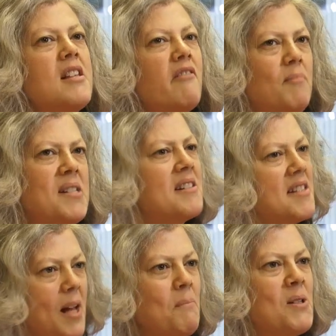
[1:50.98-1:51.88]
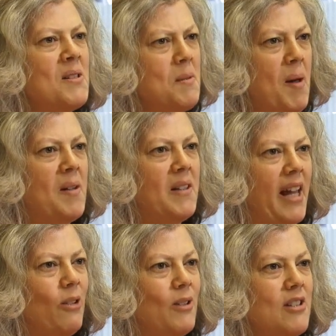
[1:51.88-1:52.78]
have misconceptions about
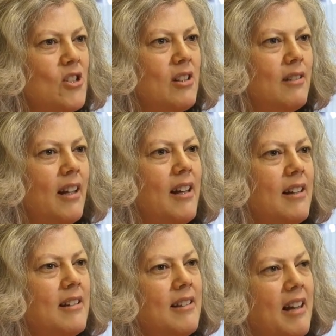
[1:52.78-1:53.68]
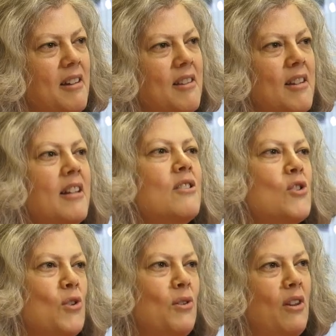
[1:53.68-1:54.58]
language. They, they think
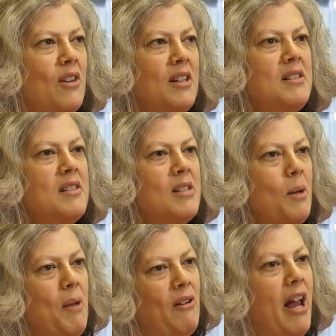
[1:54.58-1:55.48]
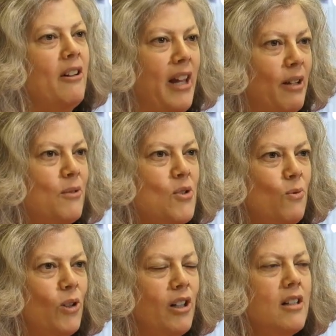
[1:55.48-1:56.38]
certain things about how language
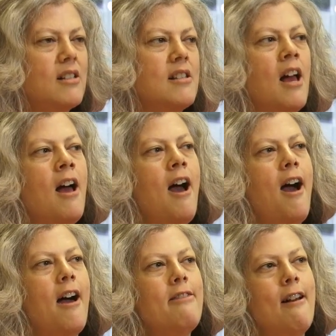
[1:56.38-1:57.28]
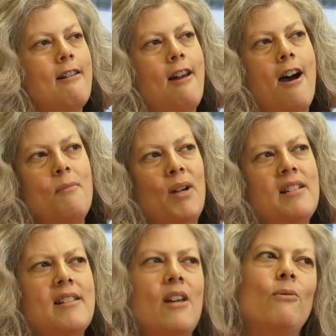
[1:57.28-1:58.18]
works, and then I
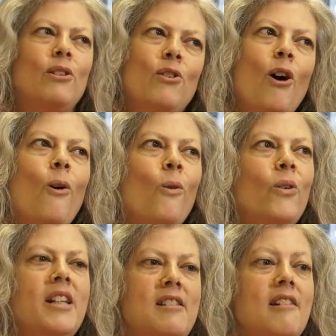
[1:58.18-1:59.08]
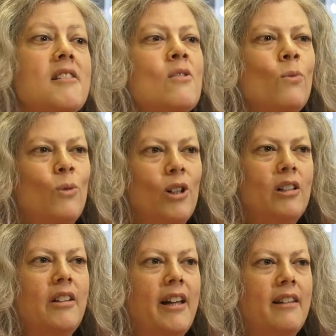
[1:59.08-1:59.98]
might say, well, no, it doesn't
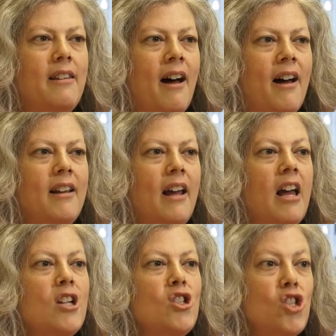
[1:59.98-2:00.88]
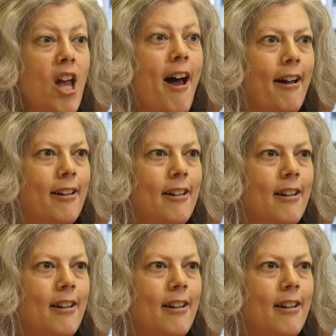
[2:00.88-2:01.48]
work like that. Check.